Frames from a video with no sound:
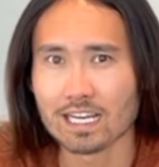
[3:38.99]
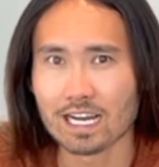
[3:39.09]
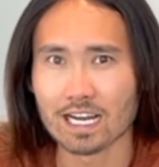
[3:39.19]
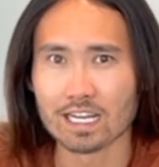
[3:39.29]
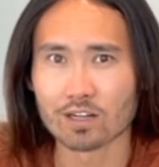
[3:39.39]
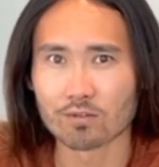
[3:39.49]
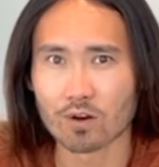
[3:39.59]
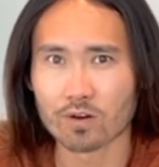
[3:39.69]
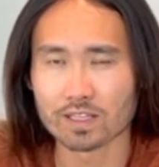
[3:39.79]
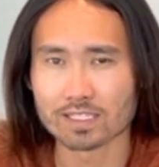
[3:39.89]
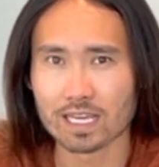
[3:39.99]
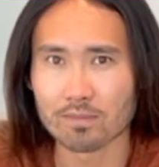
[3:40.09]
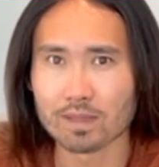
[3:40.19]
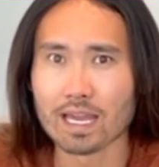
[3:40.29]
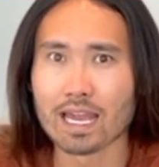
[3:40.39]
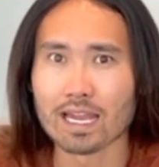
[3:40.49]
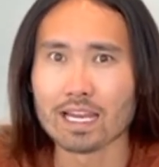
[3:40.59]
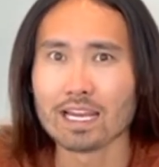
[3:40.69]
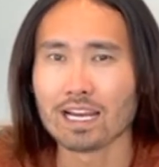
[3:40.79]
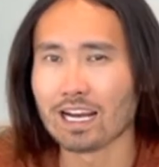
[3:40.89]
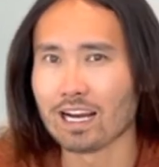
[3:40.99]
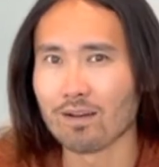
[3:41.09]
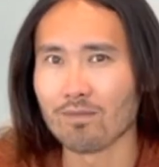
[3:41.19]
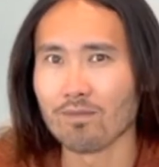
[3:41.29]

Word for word: uh, in a row on the same day um,